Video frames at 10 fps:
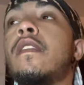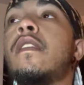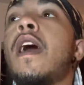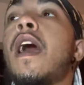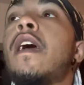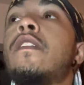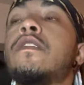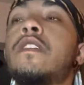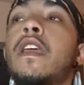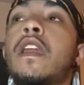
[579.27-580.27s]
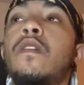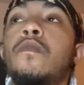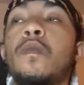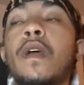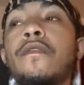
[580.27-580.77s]
I understand I'm
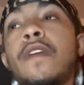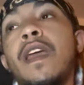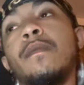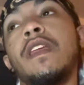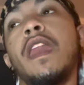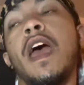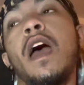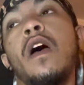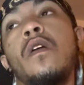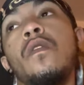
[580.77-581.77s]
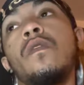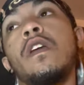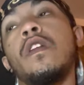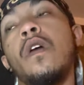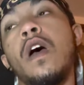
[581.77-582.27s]
with my family now
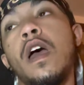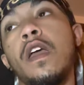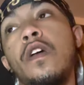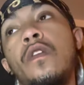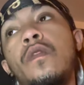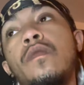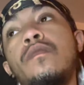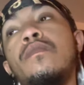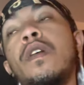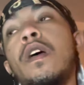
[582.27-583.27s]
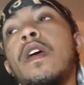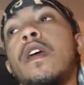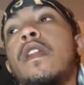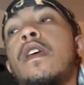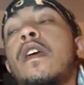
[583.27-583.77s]
in Ohio,
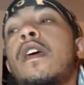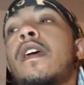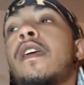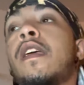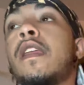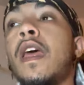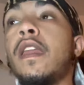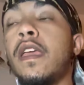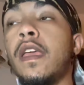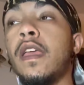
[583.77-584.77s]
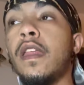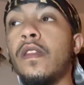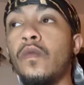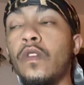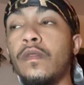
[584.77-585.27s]
but Connecticut
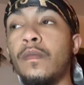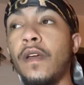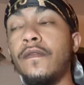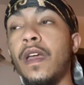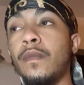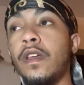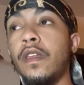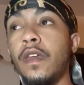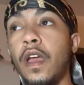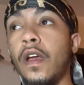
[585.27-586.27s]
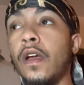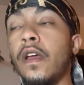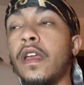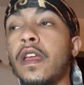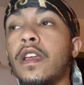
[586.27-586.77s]
with my family
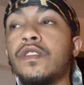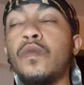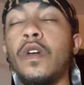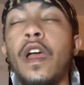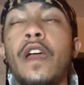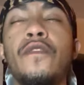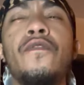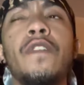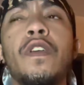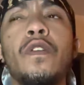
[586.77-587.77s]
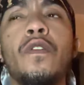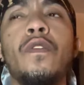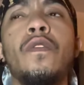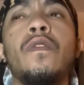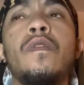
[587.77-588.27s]
there is where I feel